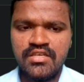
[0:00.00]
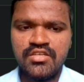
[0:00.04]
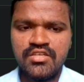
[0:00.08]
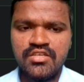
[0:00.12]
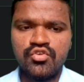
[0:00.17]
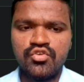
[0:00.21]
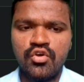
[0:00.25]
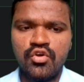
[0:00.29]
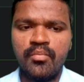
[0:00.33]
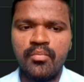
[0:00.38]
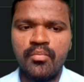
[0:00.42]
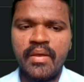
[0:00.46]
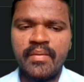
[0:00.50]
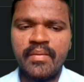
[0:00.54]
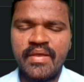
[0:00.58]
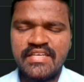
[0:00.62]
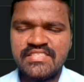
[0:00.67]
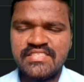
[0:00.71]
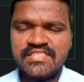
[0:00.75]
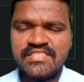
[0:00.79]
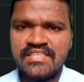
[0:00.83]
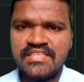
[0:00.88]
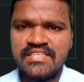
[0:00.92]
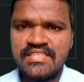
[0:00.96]
So by
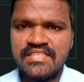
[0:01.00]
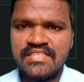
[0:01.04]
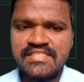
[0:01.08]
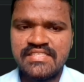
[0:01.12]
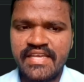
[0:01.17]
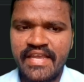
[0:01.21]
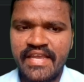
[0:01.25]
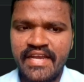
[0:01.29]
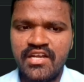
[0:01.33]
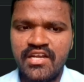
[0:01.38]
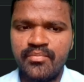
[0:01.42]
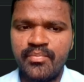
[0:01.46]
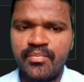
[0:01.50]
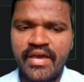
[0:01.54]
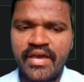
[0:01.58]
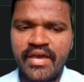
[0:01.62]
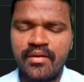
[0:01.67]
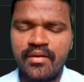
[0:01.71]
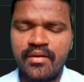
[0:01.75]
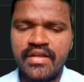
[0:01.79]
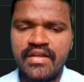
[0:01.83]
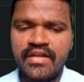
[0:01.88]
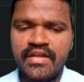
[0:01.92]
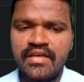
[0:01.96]
mentioning this end
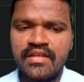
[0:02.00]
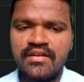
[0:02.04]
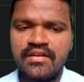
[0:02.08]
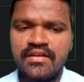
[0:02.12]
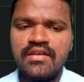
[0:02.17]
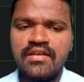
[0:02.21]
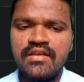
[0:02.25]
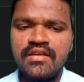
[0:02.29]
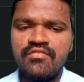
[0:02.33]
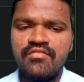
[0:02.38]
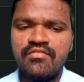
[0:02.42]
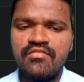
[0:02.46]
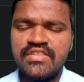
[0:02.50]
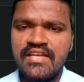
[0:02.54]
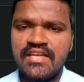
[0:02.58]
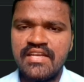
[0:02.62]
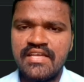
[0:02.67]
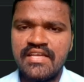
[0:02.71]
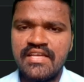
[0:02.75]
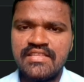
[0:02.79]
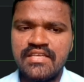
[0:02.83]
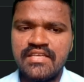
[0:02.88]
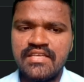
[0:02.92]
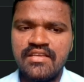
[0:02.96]
parameter with
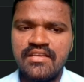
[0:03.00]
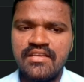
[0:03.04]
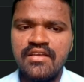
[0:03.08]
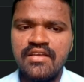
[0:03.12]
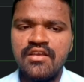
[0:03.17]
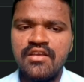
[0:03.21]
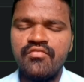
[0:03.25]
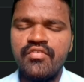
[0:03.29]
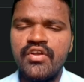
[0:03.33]
nothing,